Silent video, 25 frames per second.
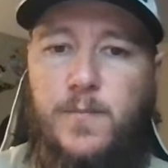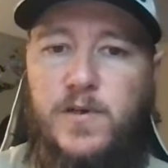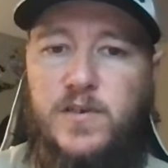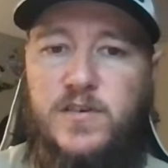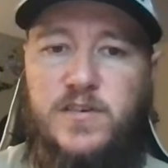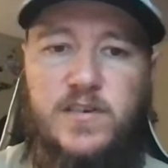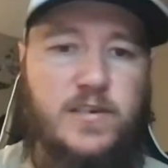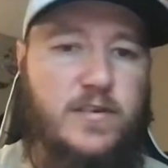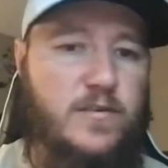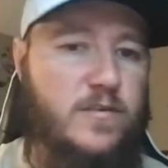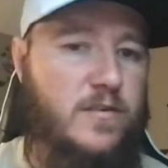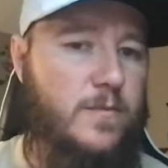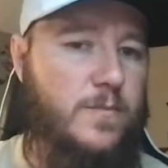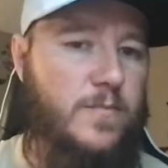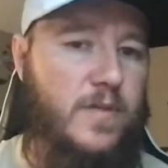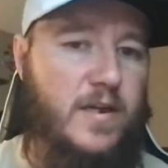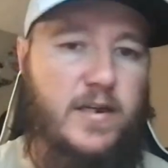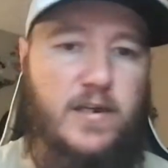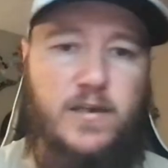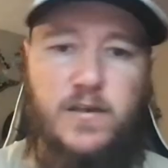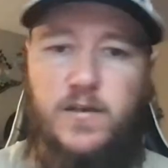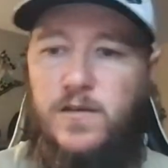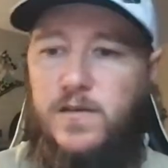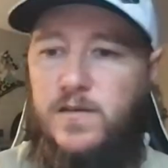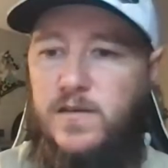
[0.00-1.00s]
particular
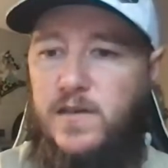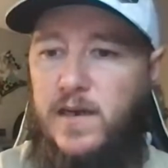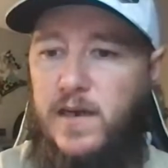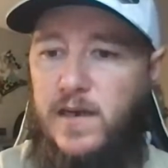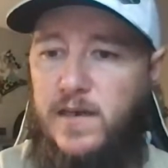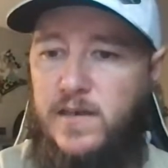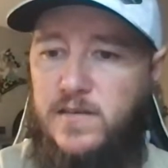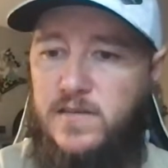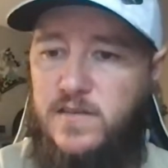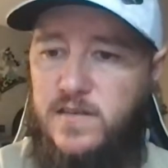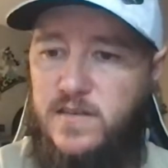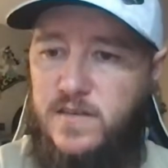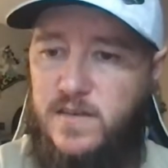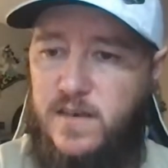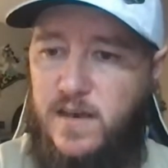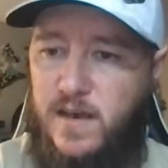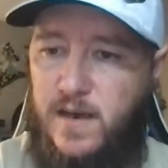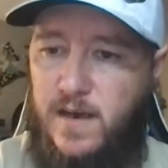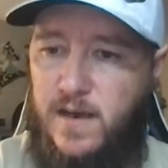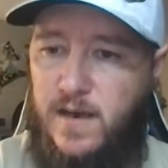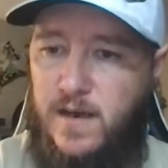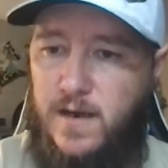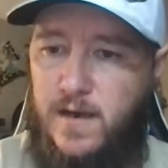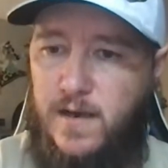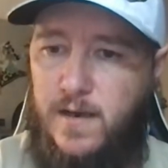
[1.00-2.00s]
bait creates.
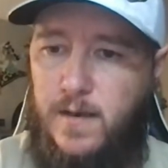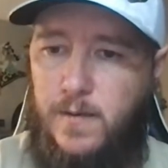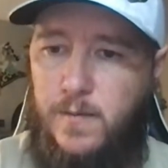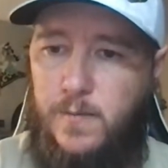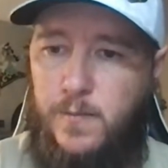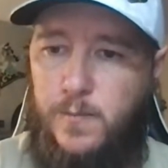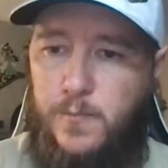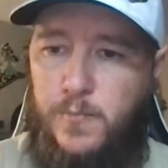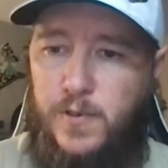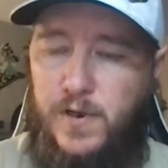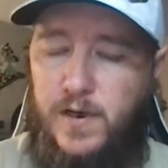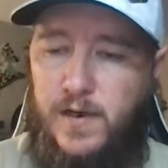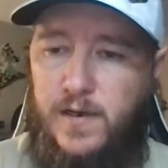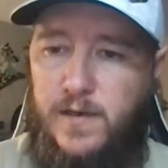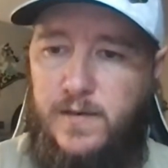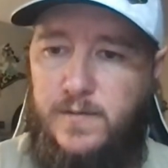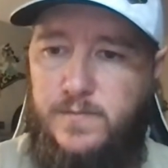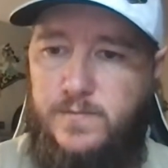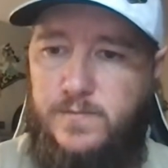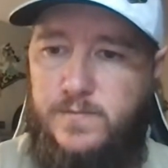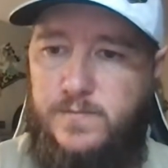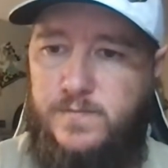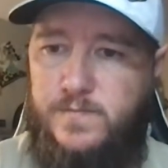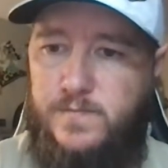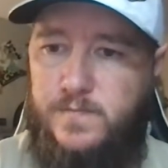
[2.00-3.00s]
But
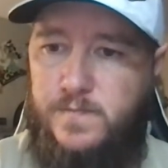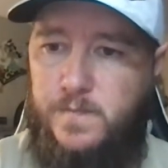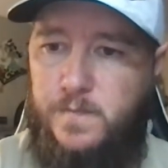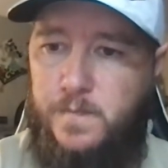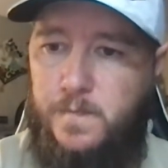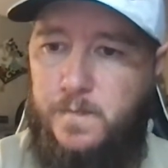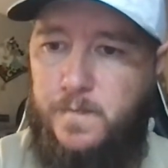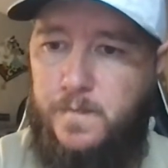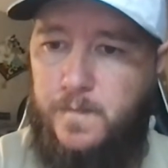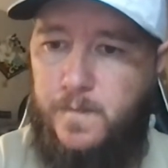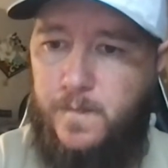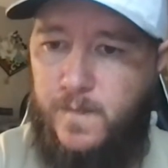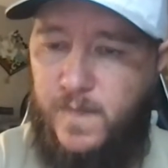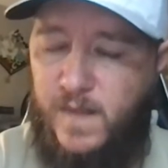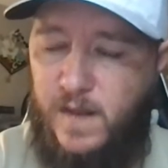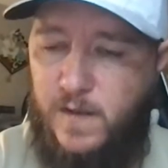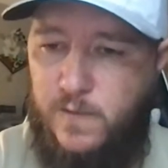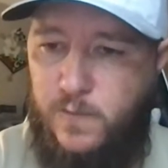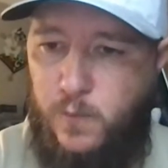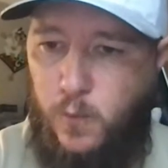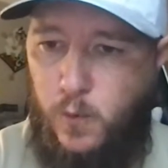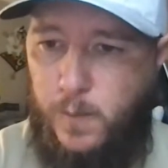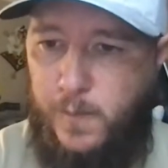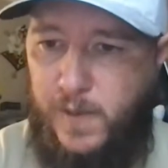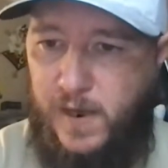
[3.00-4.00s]

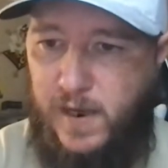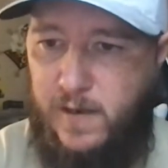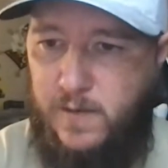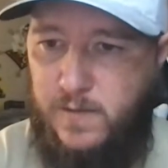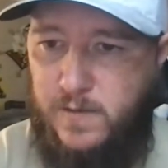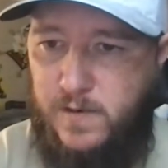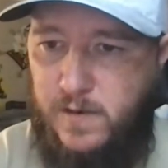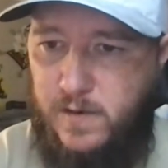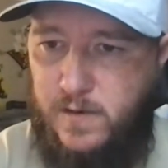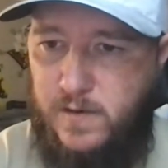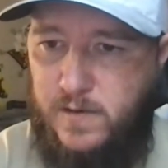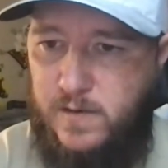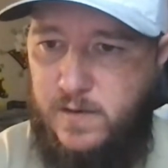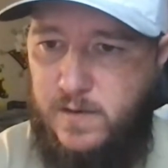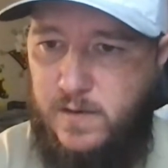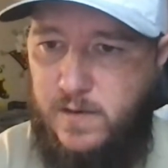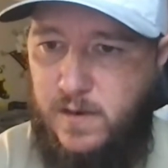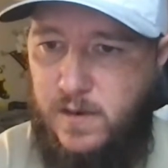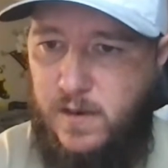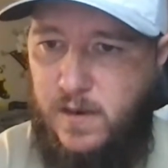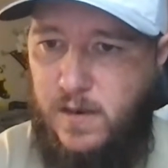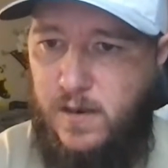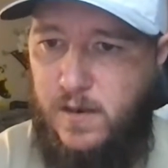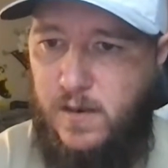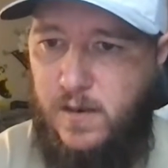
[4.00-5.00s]
4 pounder,
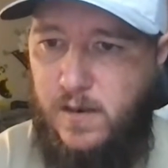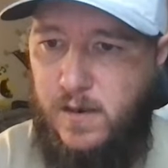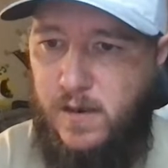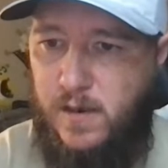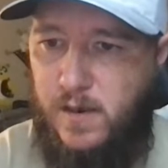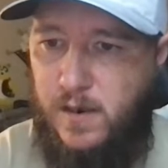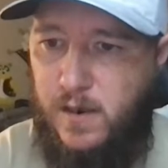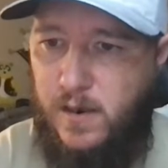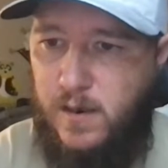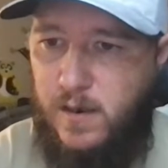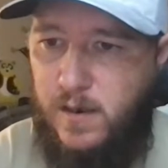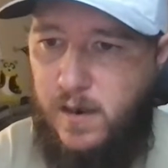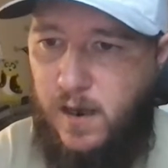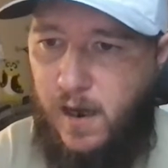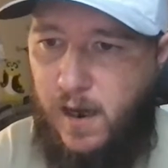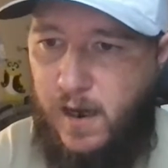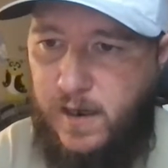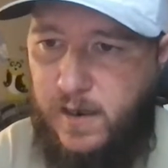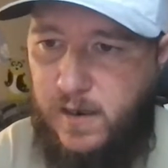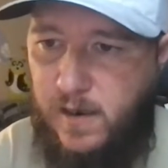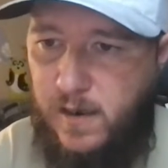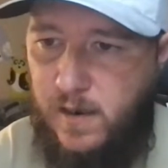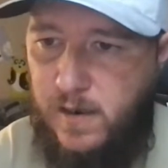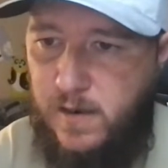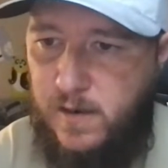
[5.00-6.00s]
I
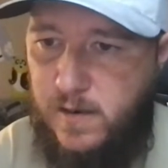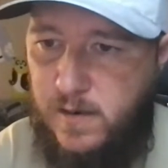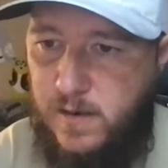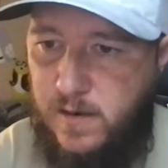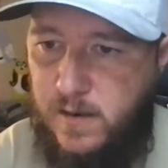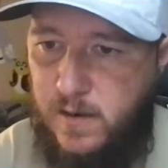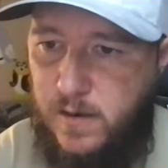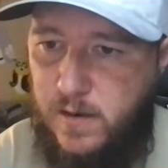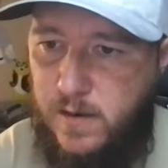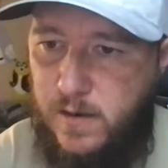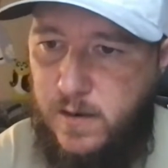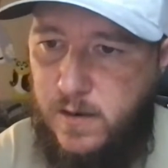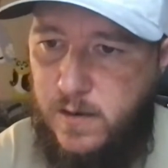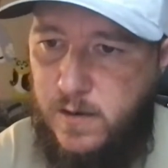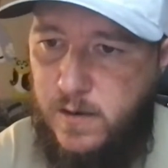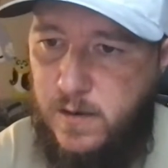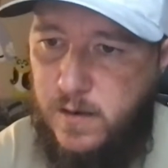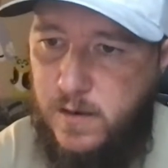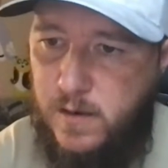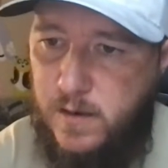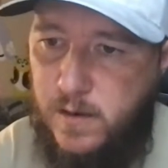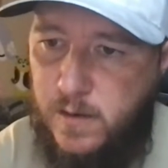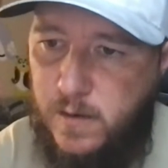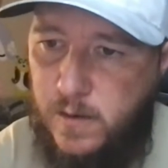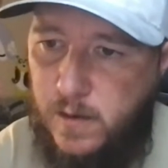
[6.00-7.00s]
caught
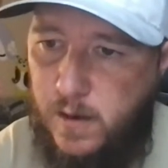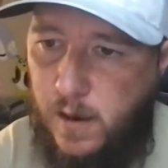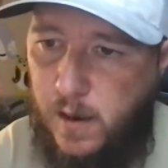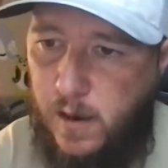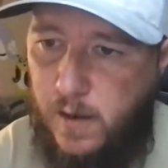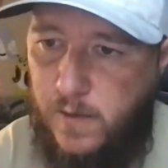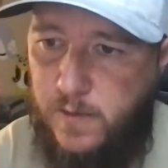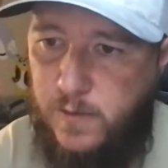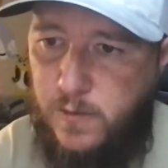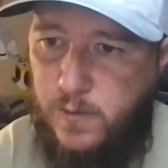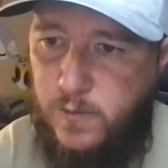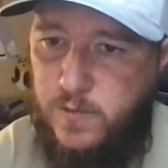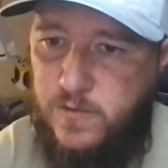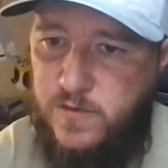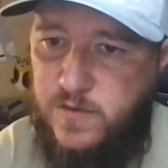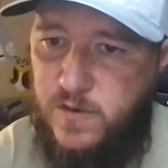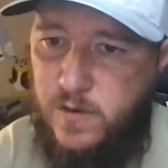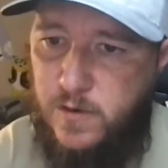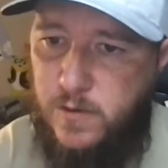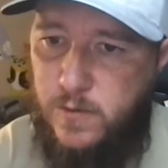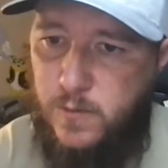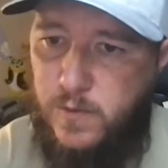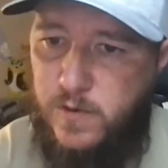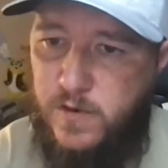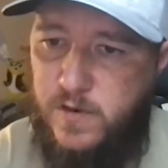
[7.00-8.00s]
on the
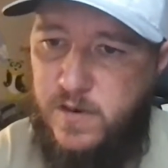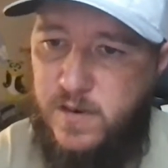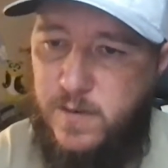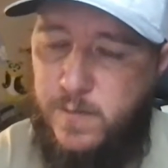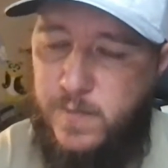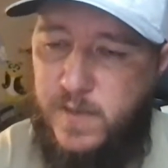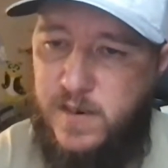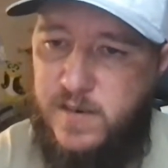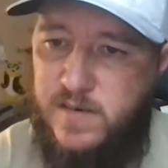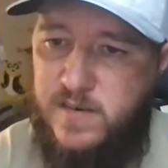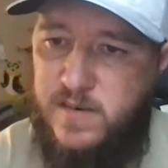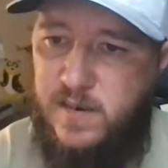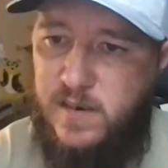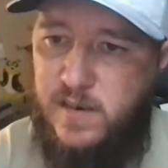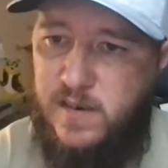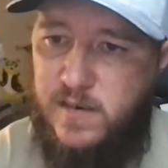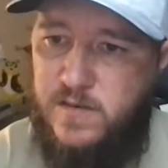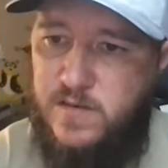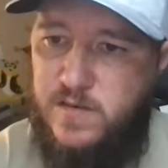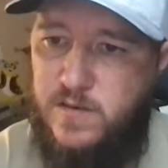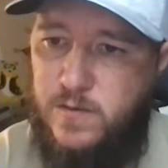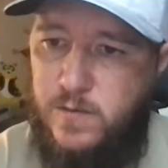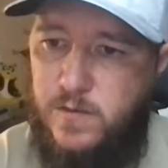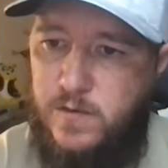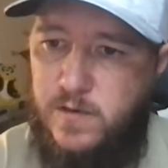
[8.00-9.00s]
Uzo with the amazing
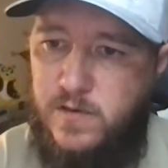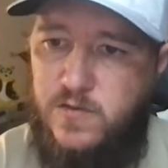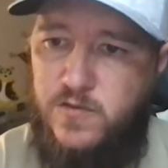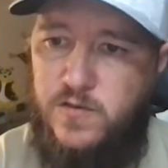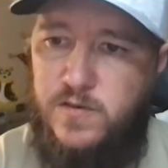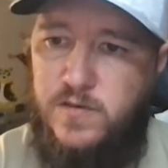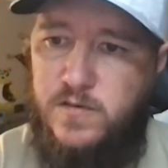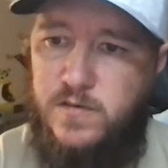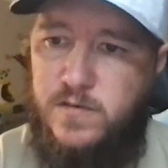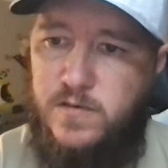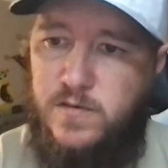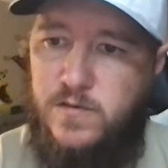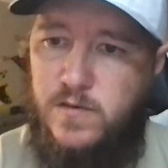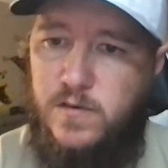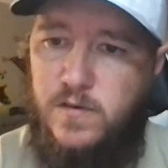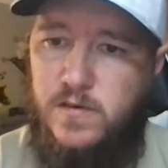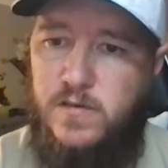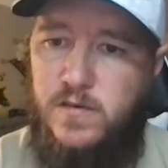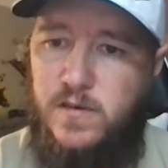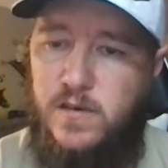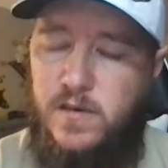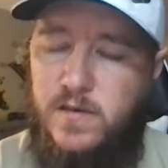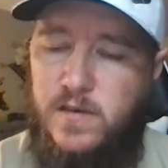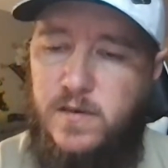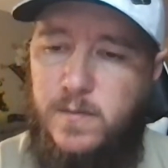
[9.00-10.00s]
X-Zone Adrenaline Curl
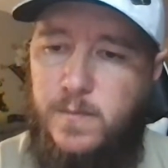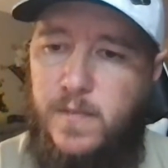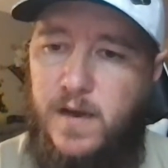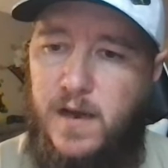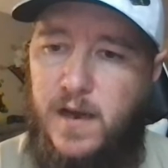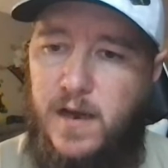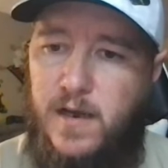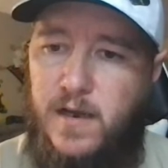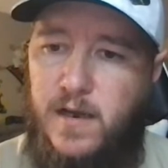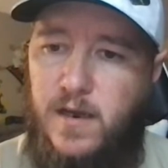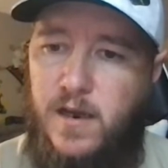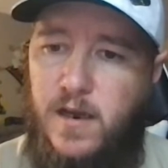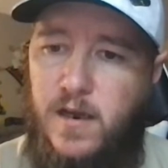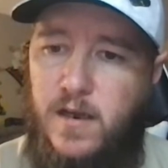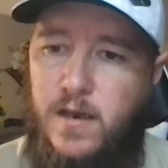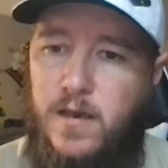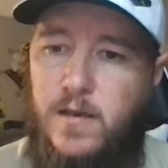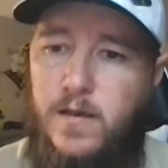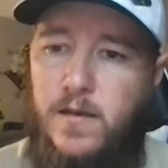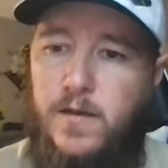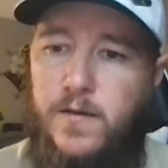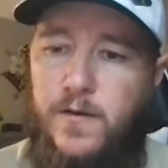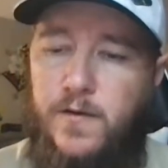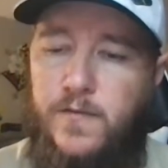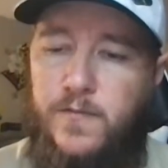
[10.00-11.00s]
on the back,
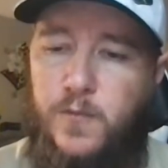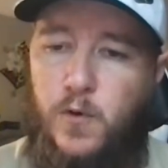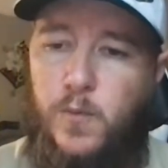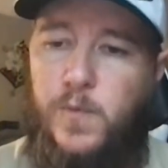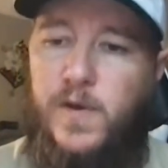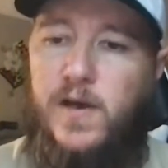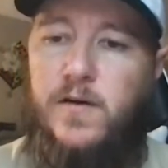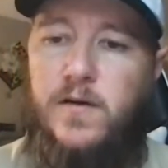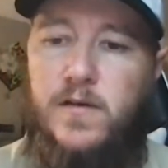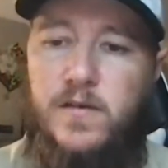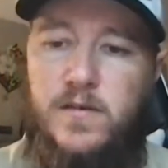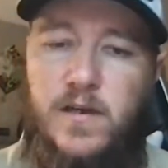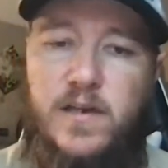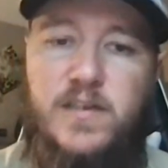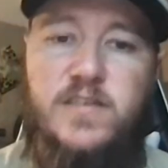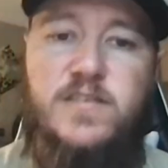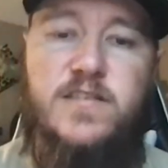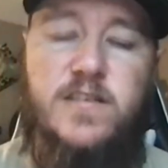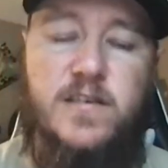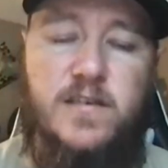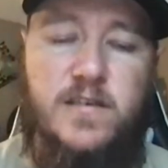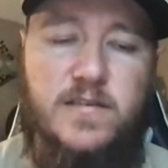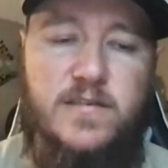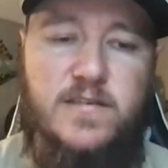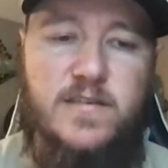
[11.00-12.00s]
4 pounder, nice
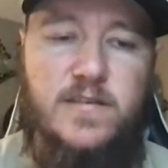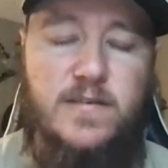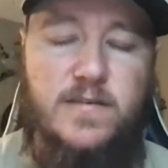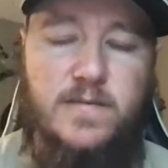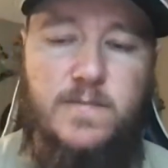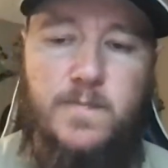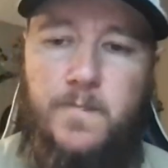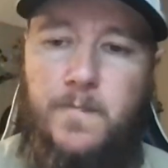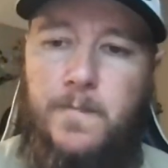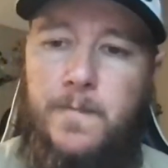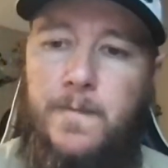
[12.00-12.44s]
Tennessee.